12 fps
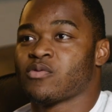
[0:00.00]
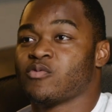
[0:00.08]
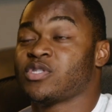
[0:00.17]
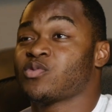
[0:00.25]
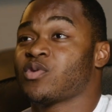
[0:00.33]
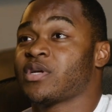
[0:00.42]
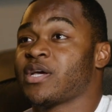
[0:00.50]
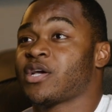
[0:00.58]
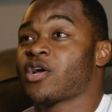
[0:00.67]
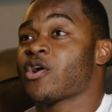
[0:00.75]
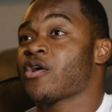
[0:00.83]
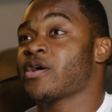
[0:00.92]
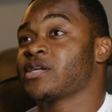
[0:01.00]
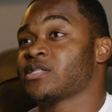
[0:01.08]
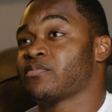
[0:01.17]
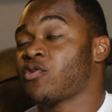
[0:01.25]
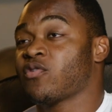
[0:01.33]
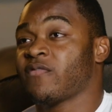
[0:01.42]
we just want to encourage
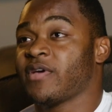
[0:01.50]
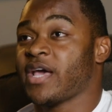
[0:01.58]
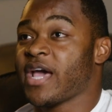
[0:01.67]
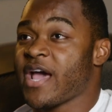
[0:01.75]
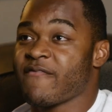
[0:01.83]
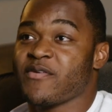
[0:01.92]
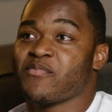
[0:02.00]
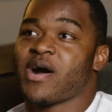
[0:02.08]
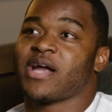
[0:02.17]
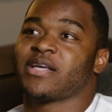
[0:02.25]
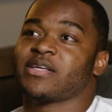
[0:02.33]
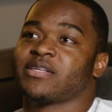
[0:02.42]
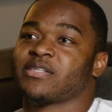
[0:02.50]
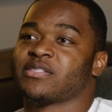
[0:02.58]
and motivate everybody